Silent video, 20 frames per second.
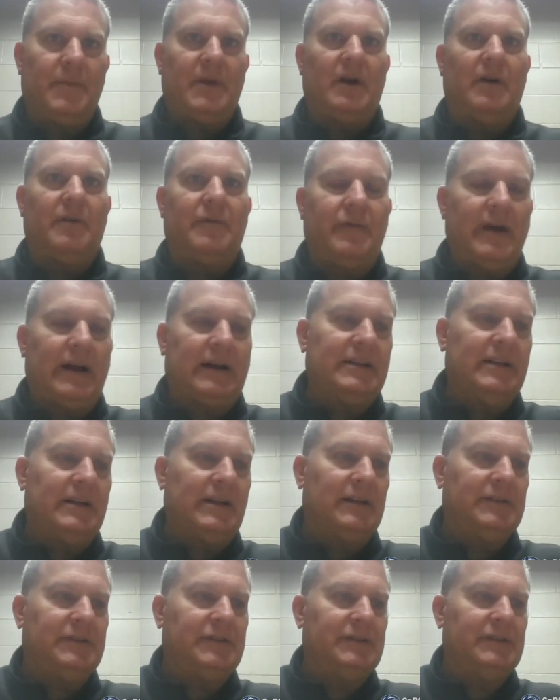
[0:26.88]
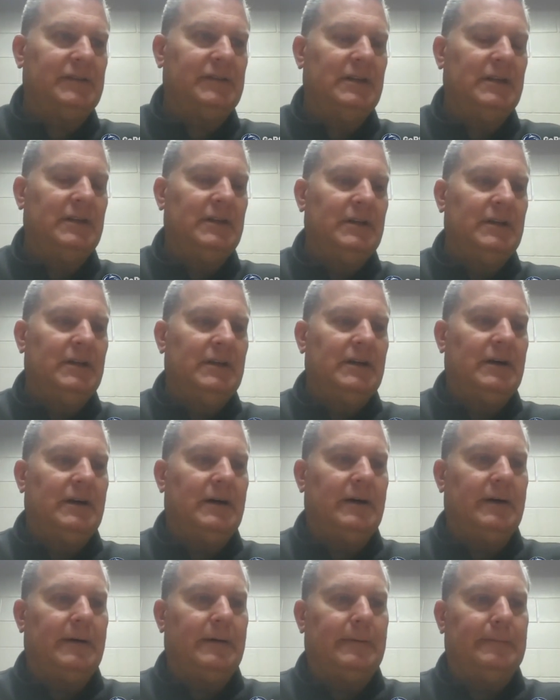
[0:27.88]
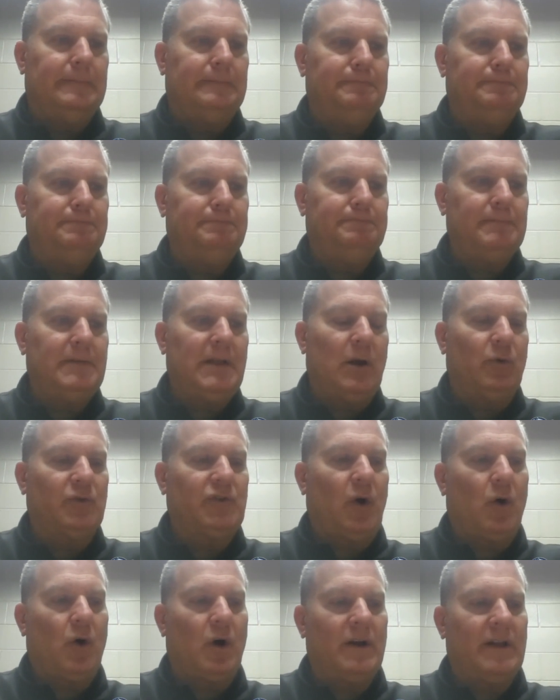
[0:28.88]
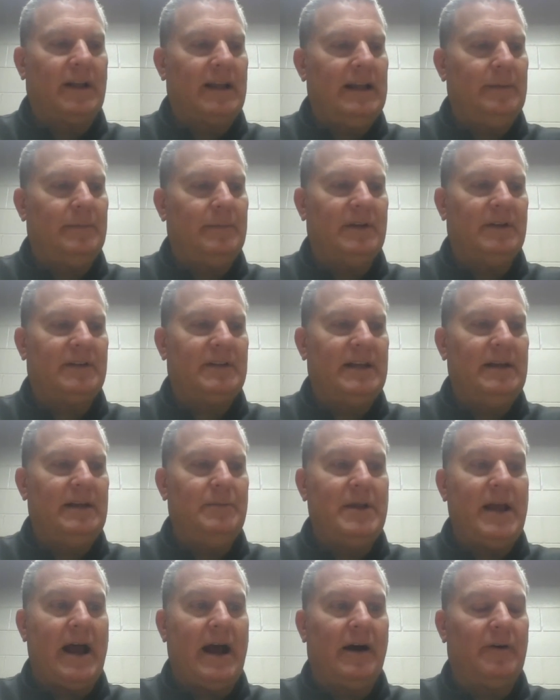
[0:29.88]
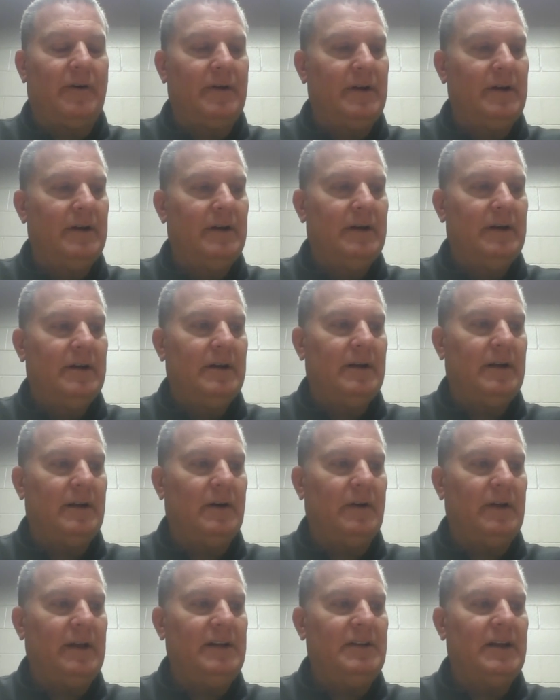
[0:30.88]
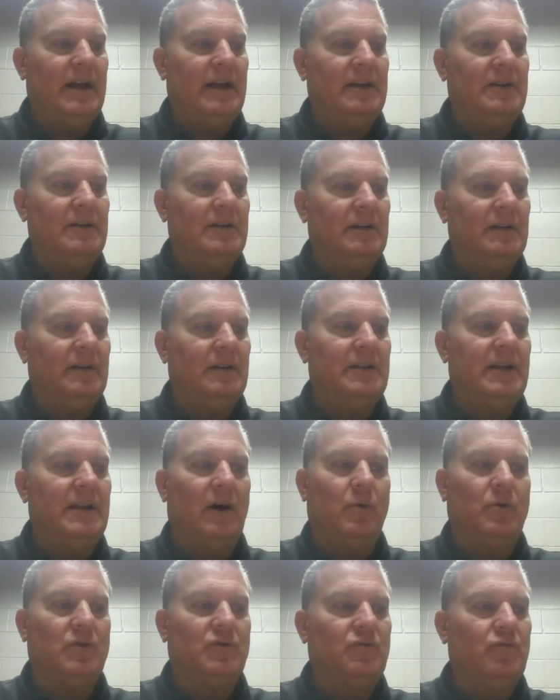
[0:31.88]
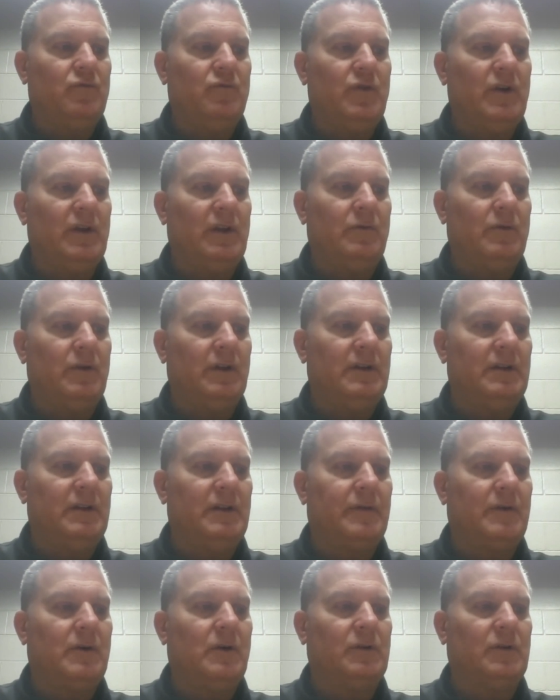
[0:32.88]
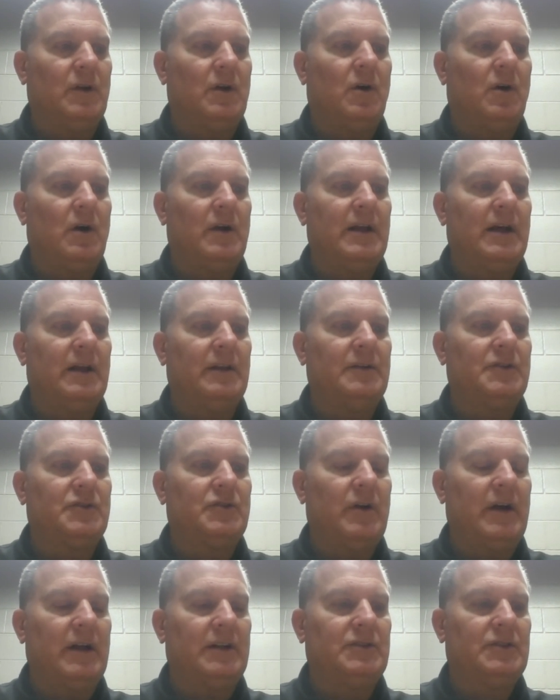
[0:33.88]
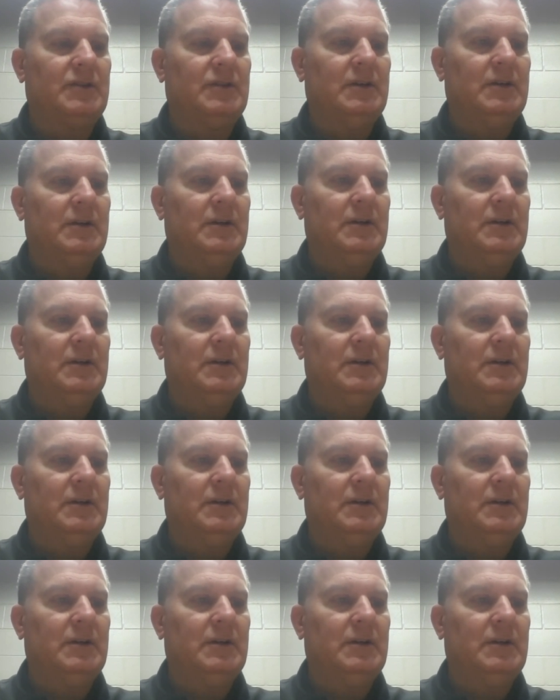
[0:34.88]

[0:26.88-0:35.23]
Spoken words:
affected us. You know, it was hard to keep this team down. You know, EJ Liddell was really, really difficult to guard down the stretch.